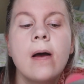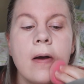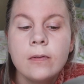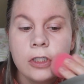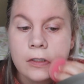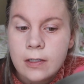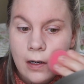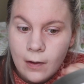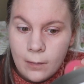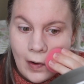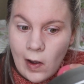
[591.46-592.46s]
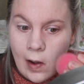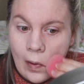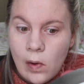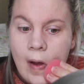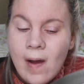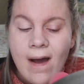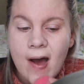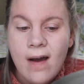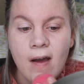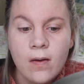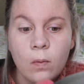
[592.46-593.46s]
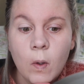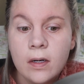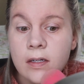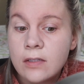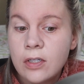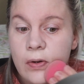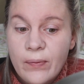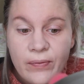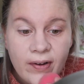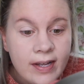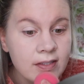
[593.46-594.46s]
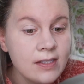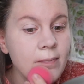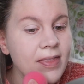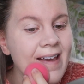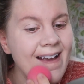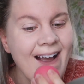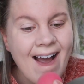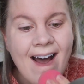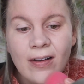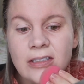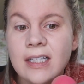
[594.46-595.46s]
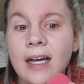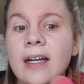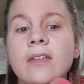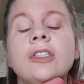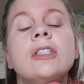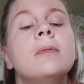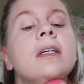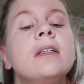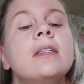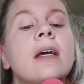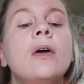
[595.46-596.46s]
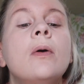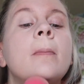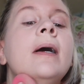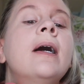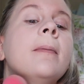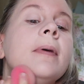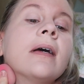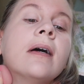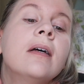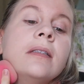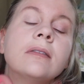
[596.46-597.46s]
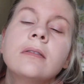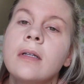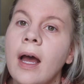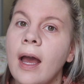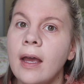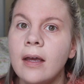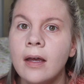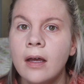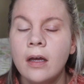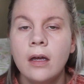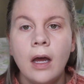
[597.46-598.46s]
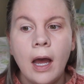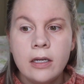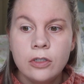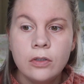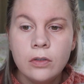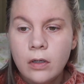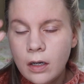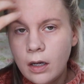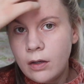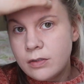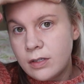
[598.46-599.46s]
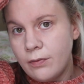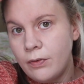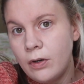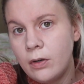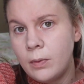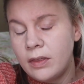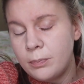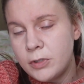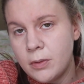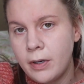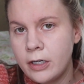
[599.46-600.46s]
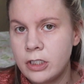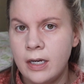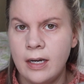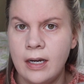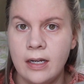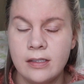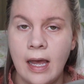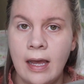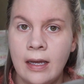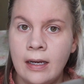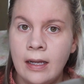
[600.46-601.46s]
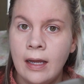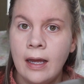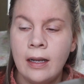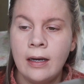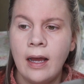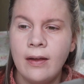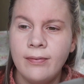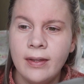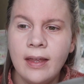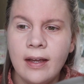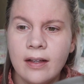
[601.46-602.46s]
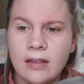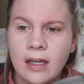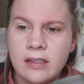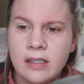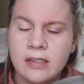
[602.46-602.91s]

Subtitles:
I was just talking about how I wanted to find something outside of just being a stay-at-home mom, because I do suffer with depression and anxiety, and I feel like that's a